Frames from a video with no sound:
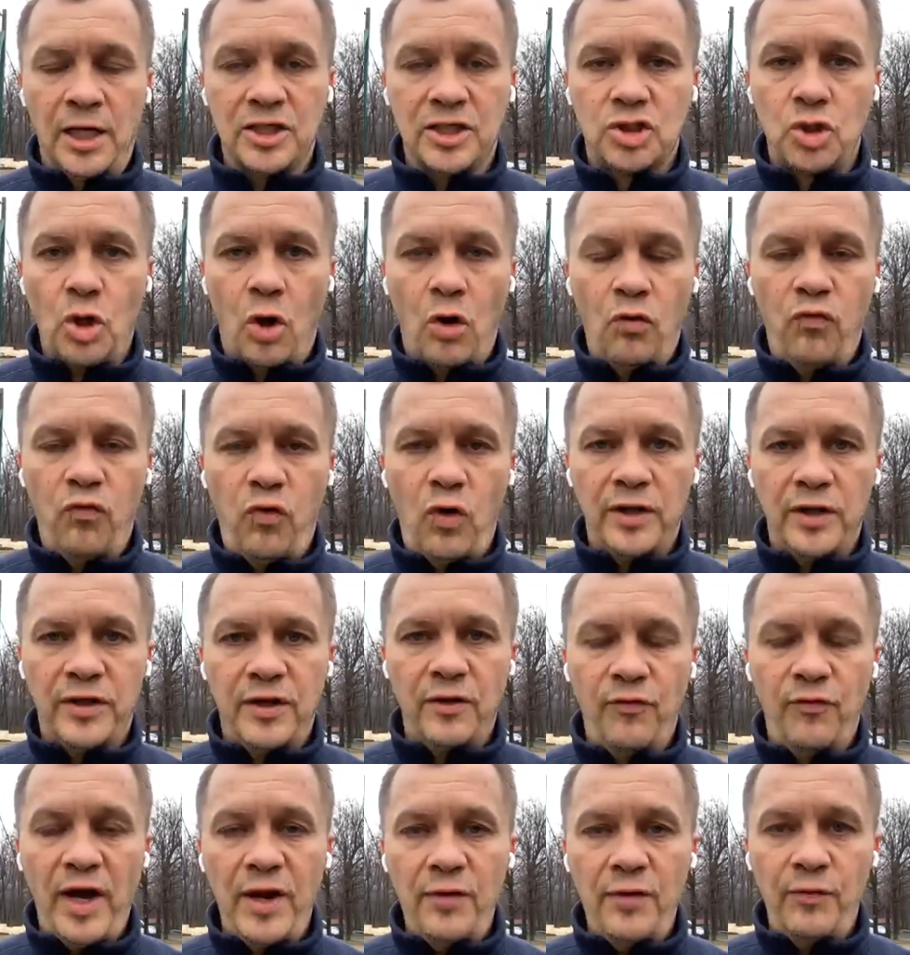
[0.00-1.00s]
So
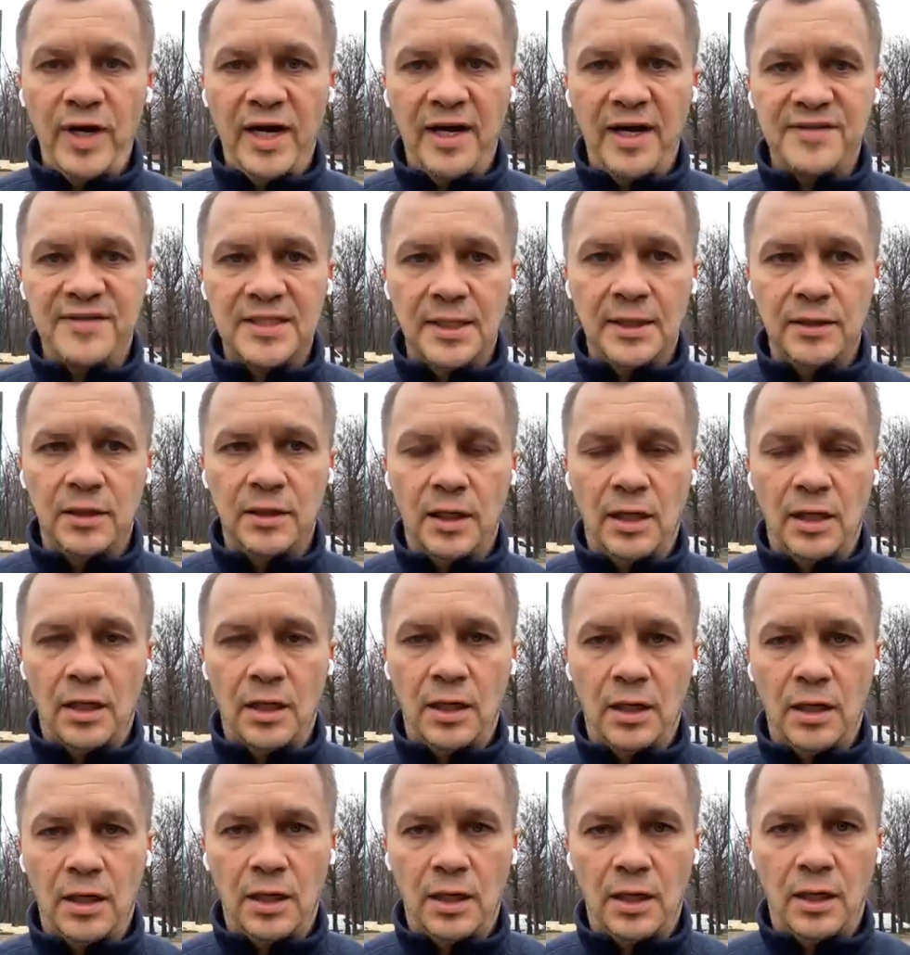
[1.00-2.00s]
the way we have seen
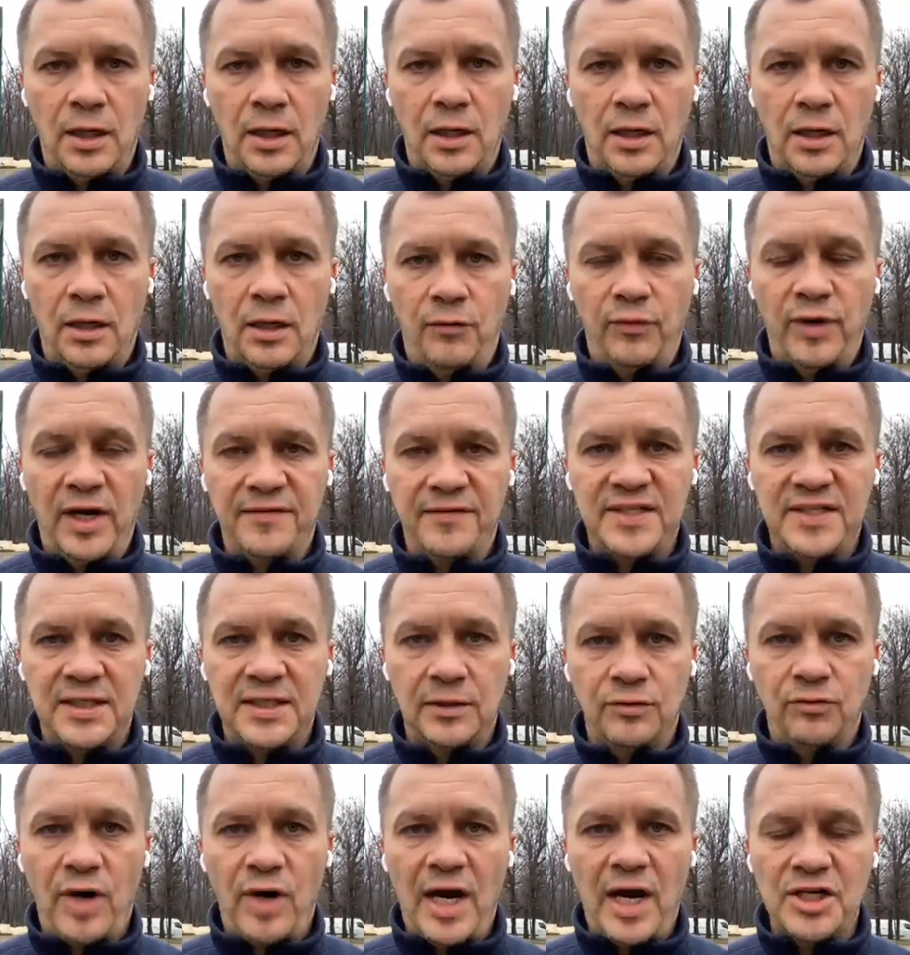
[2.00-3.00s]

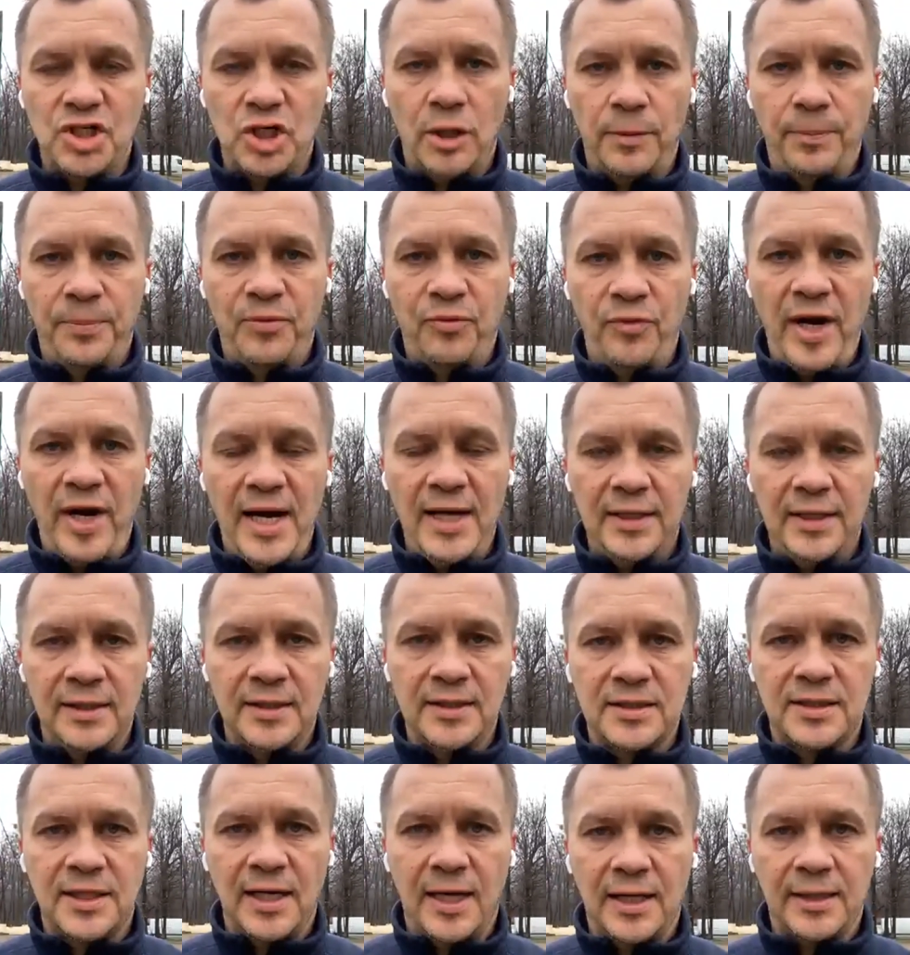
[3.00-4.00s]
Russia operate
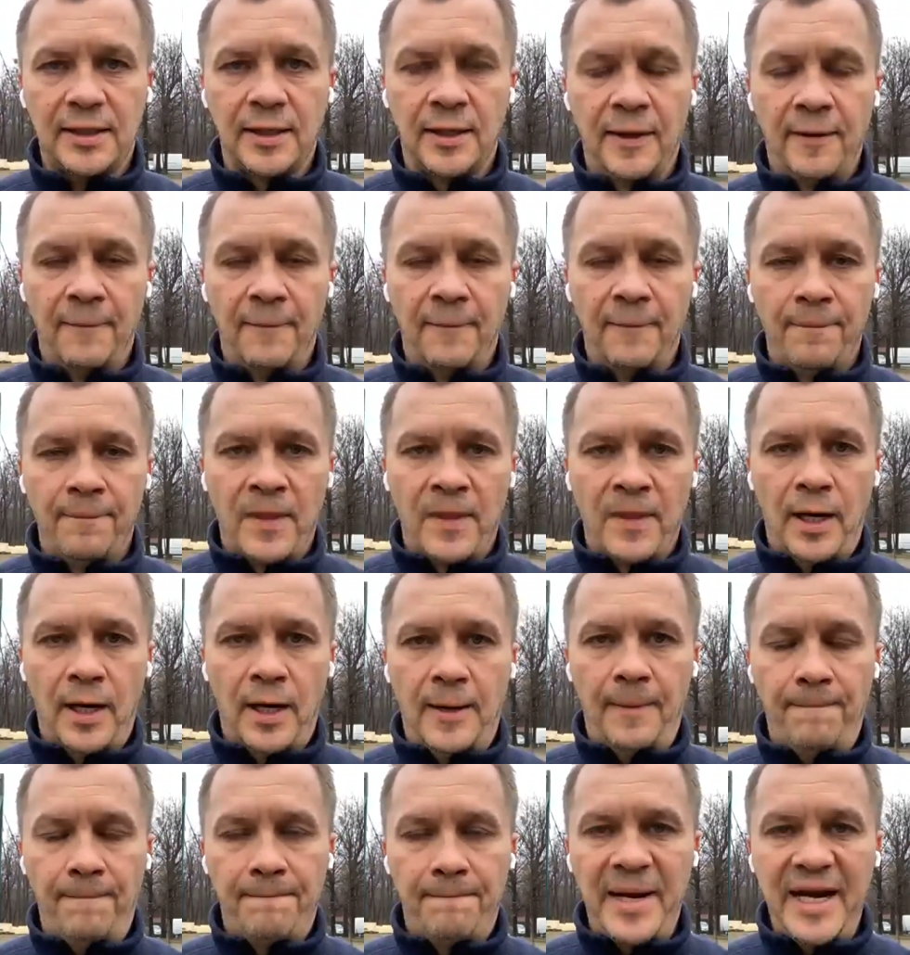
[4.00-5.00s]
is that
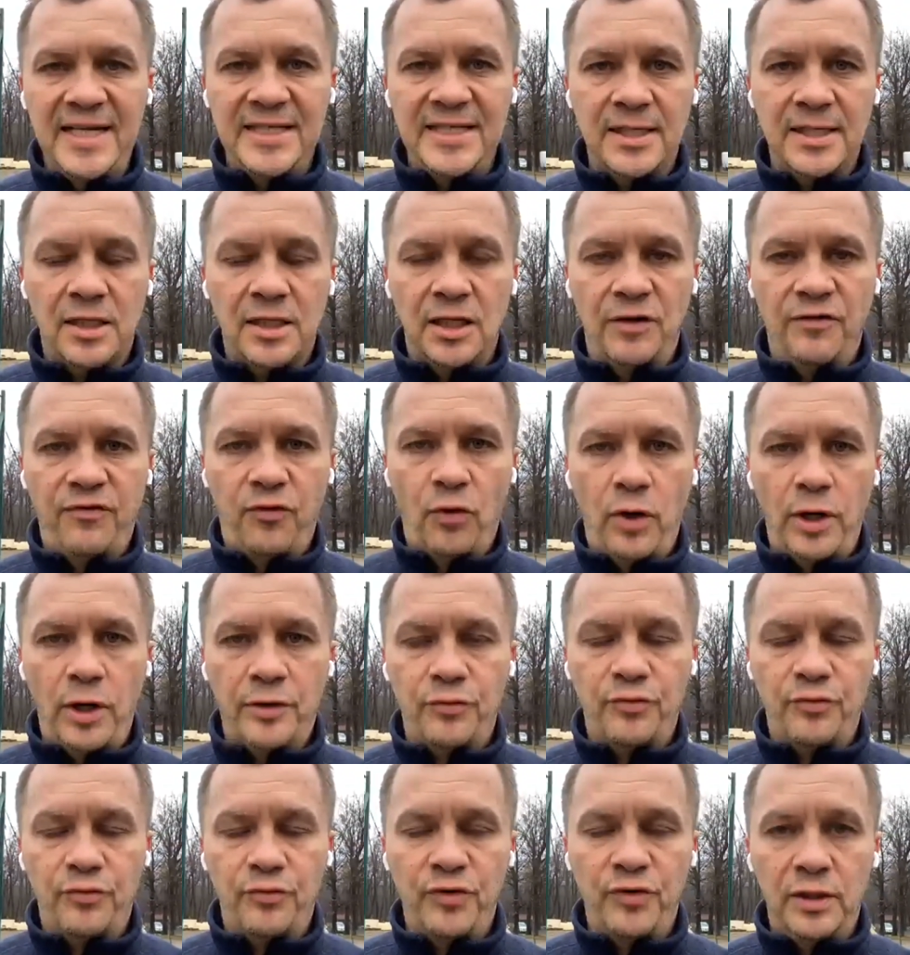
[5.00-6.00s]
basically for
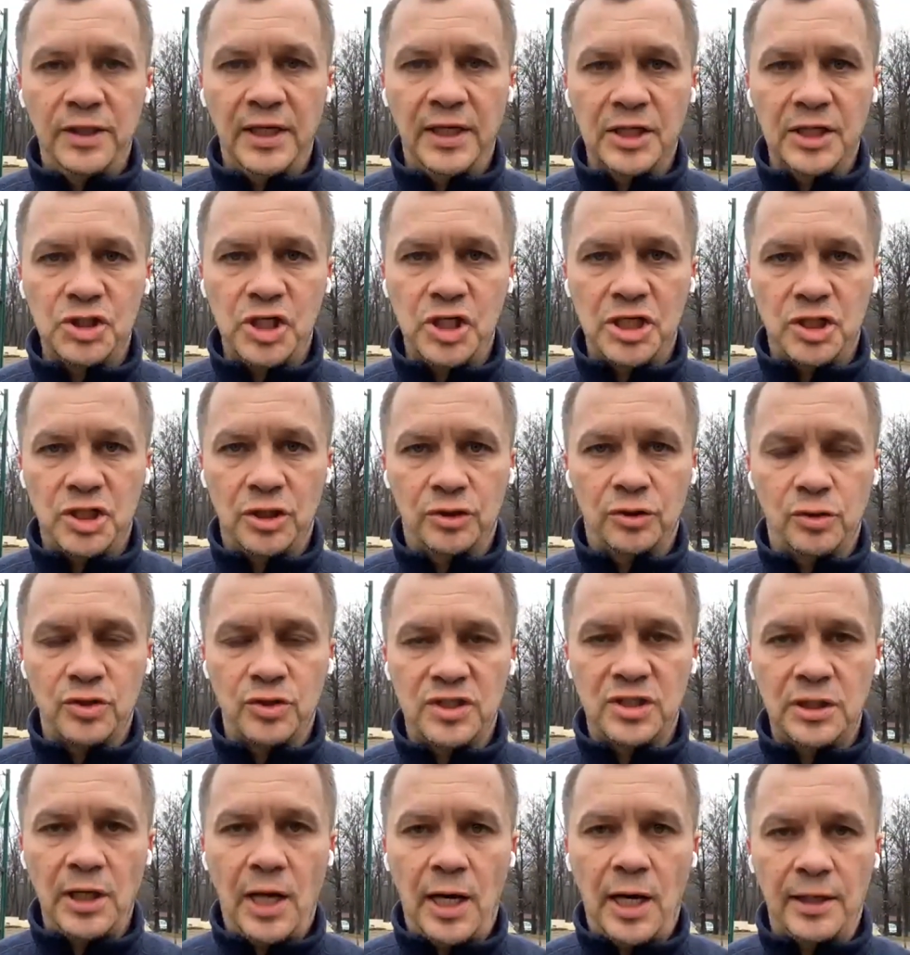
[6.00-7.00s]
a real negotiation to
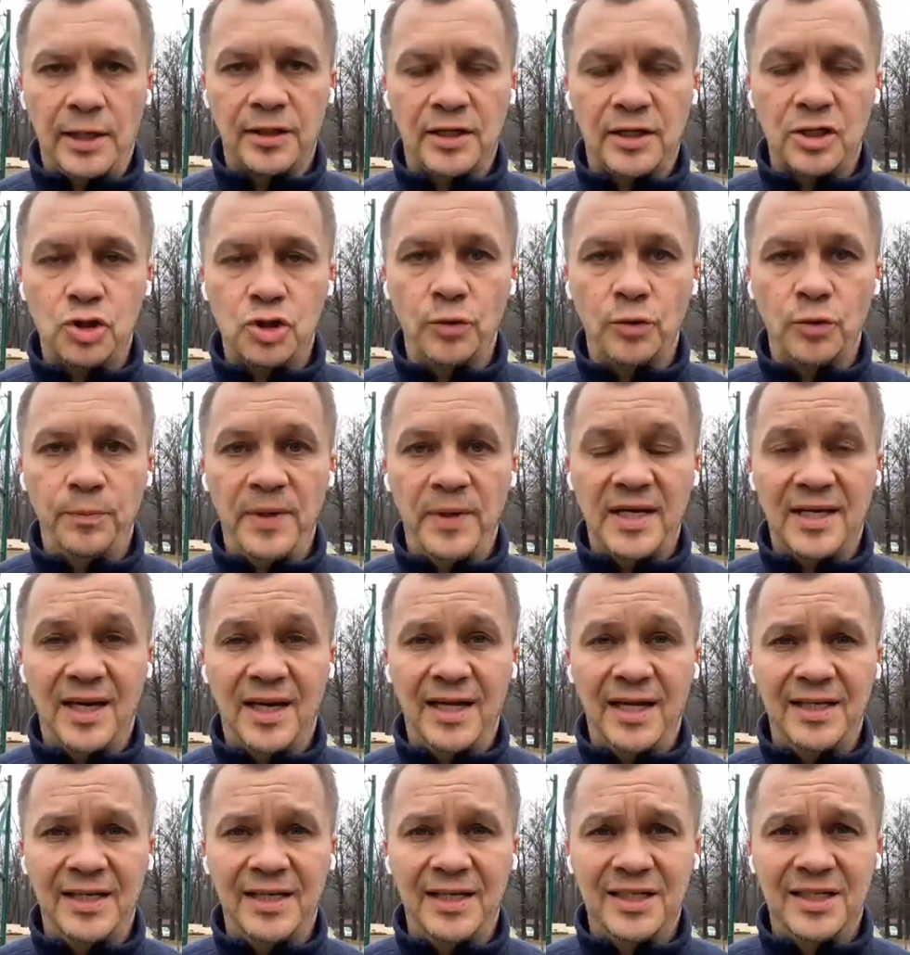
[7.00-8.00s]
start, there should be
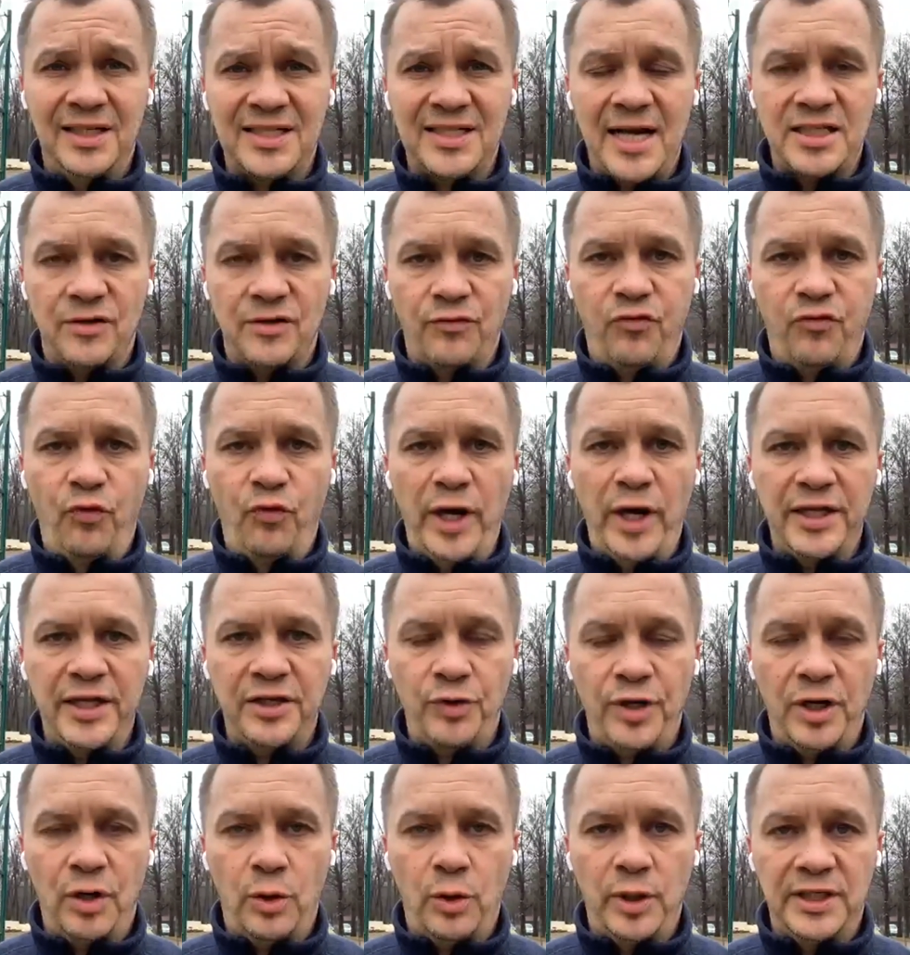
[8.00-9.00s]
a decisive
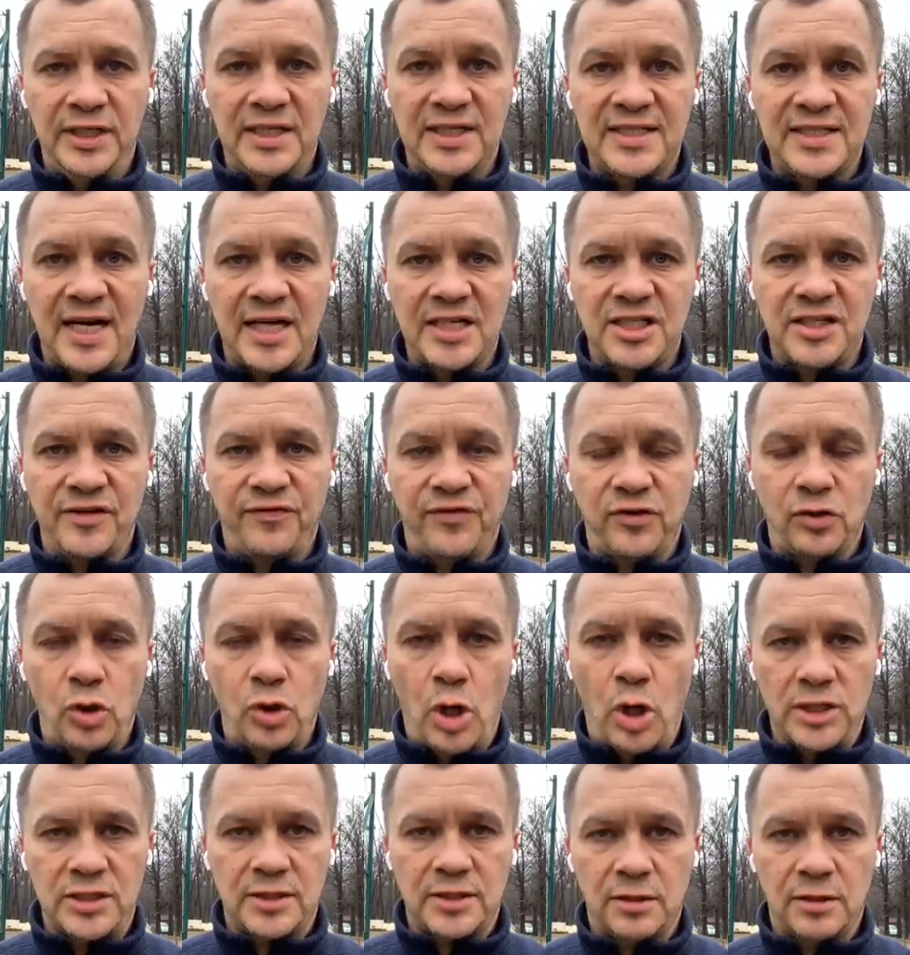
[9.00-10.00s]
victory or a decisive
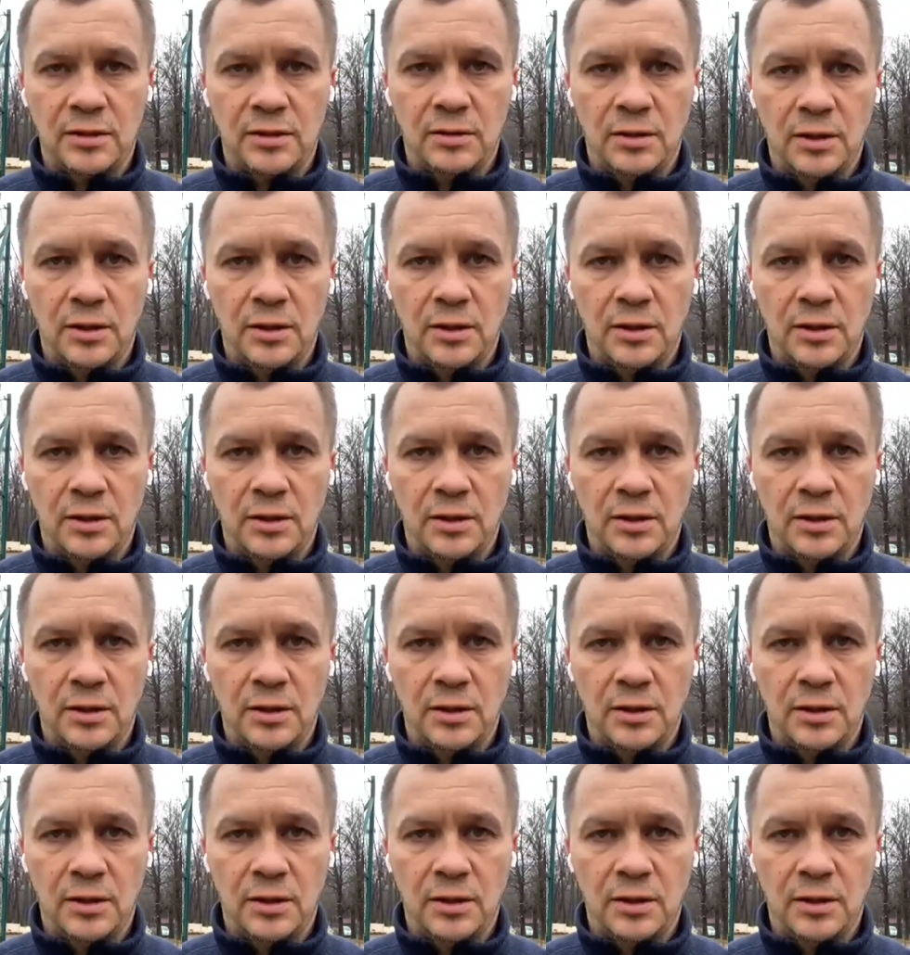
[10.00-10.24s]
loss.